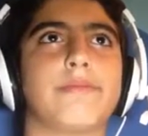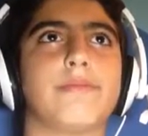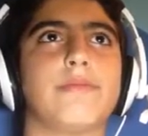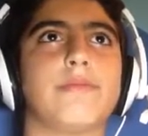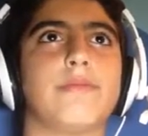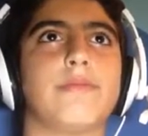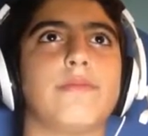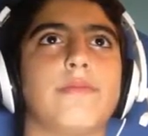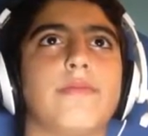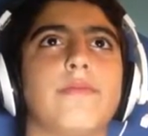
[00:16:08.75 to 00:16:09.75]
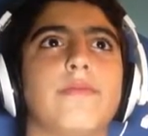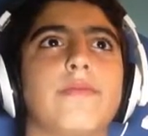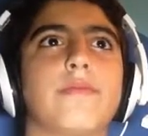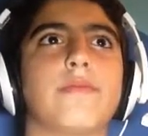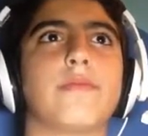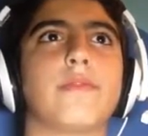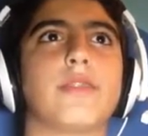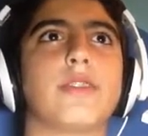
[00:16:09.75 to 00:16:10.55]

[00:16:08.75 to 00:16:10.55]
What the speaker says: (silence)